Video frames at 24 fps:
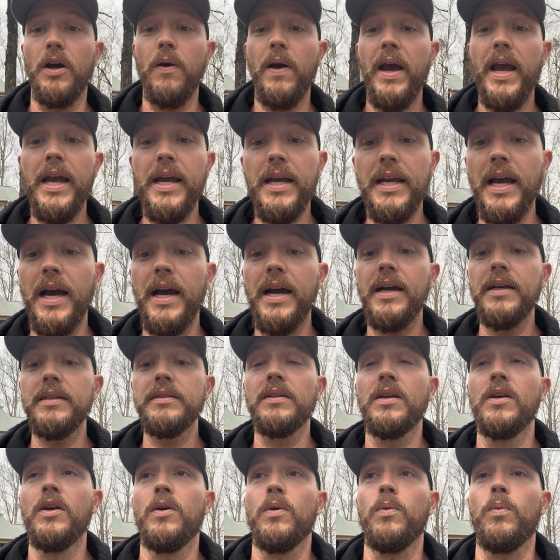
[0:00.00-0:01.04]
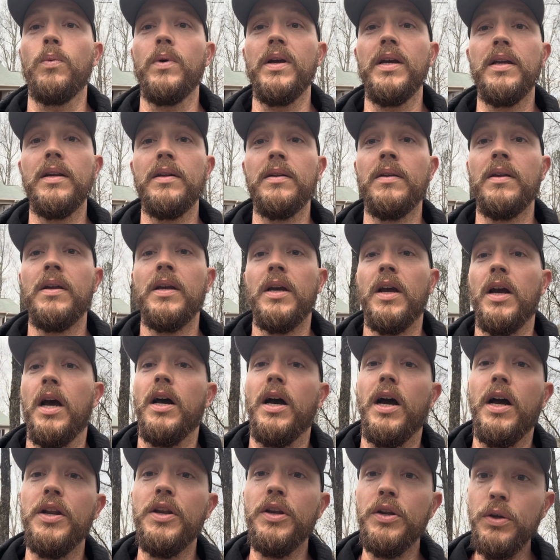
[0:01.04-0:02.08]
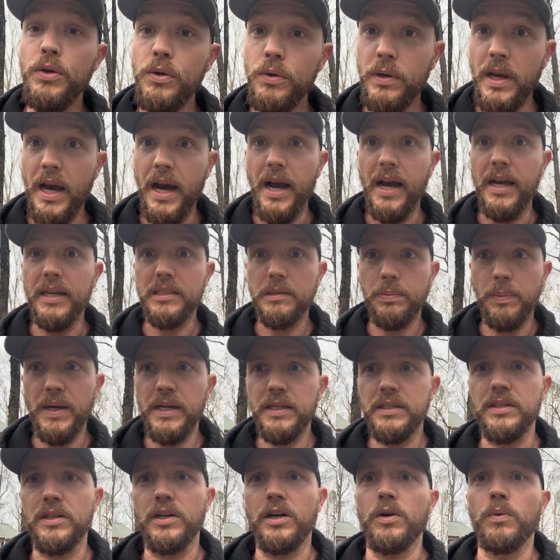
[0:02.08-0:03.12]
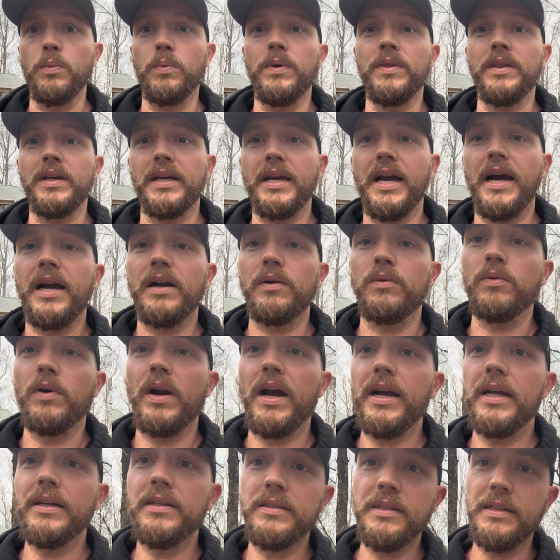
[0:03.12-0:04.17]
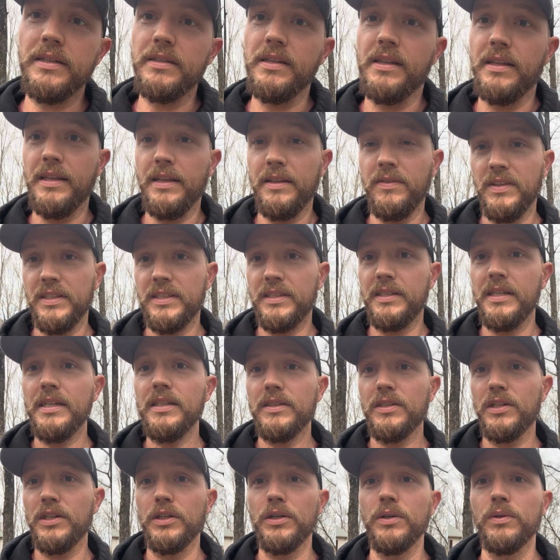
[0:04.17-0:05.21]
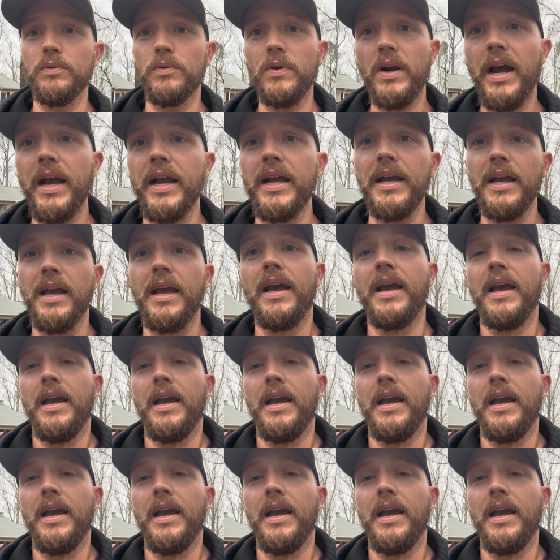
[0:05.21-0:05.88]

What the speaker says: hey guys, when a new guy especially, or when the guy riding in the seat to your right